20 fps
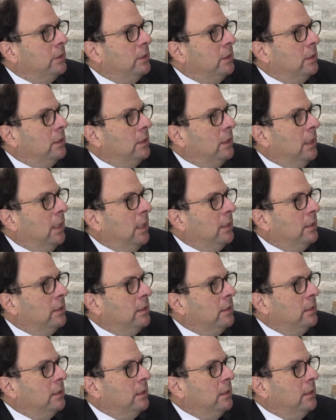it
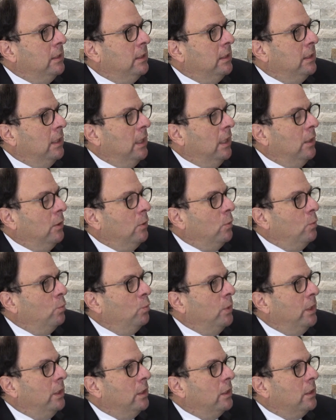at the
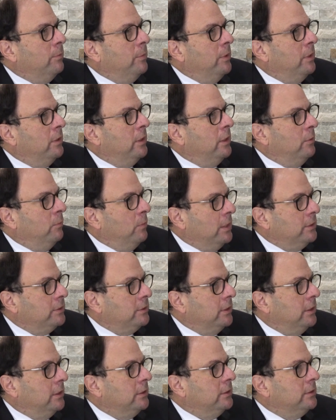Reena Community
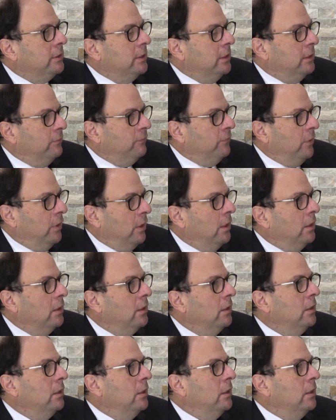Residence in Vaughan,
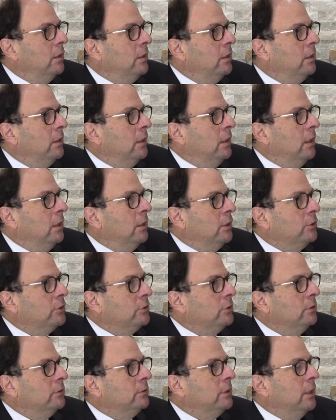the
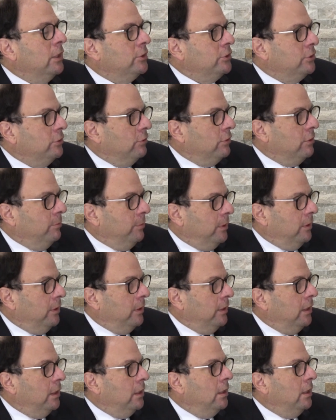initial intentional
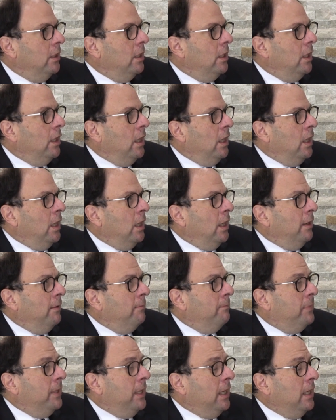community,
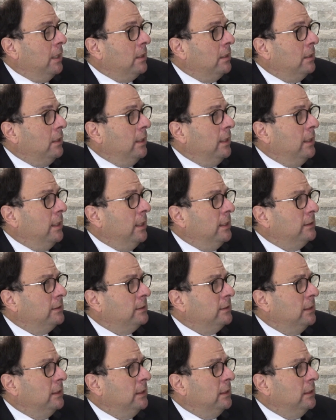back, I
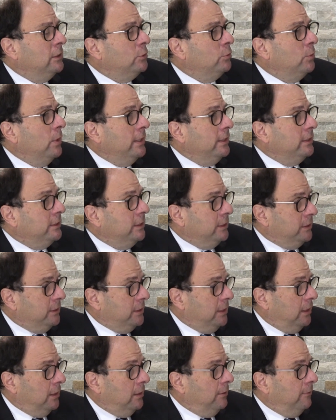guess, in
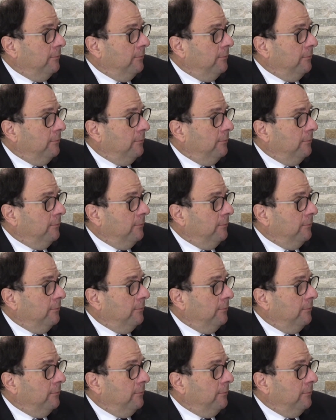2016.